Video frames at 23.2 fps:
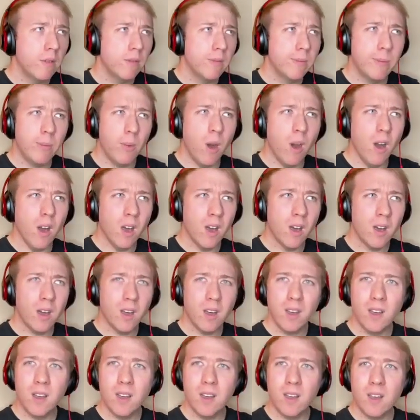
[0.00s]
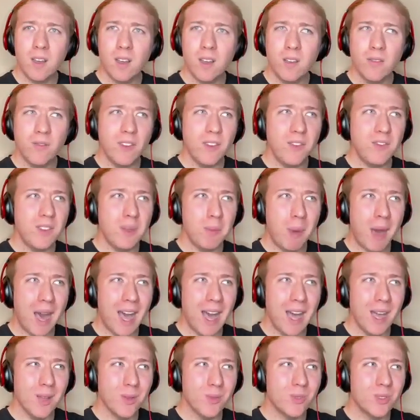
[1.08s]
what?
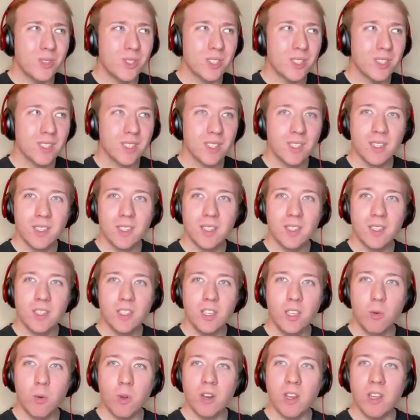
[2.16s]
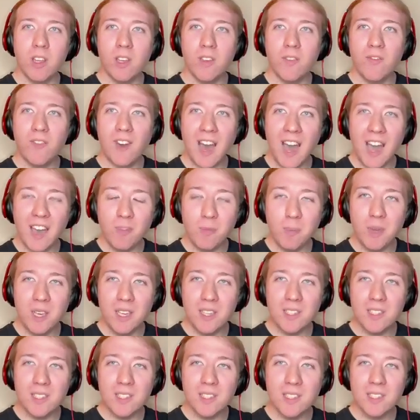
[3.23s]
£50? You want a
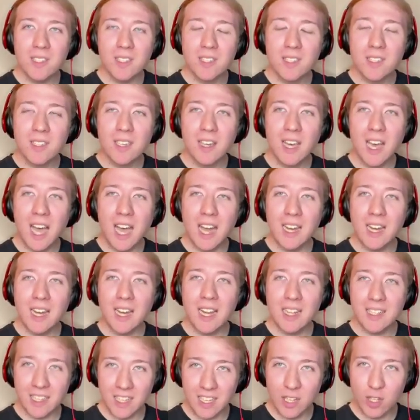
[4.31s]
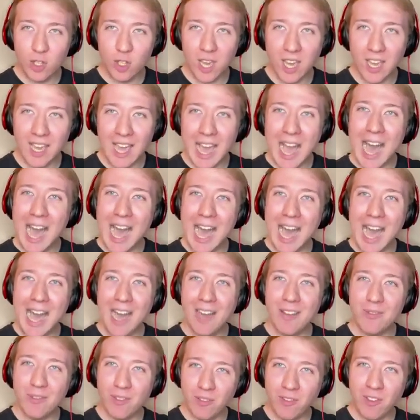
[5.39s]
5-piece and a DJ
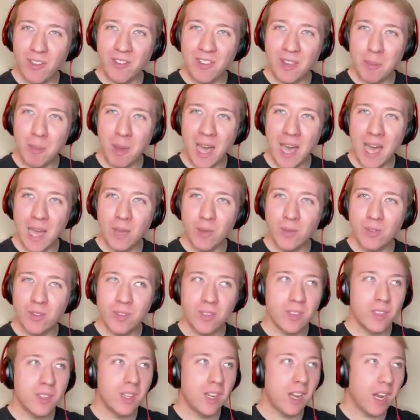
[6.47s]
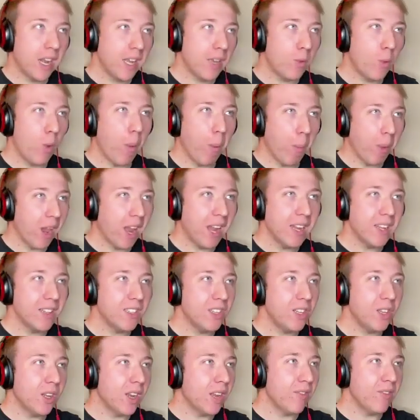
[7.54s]
for £50? Like, what planet are
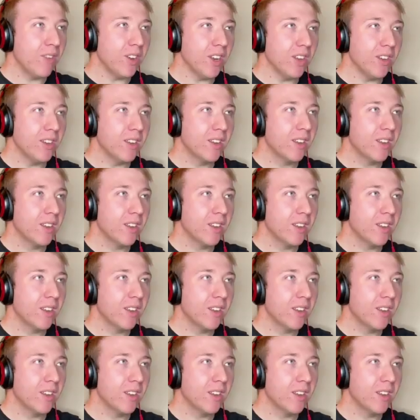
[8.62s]
you living on?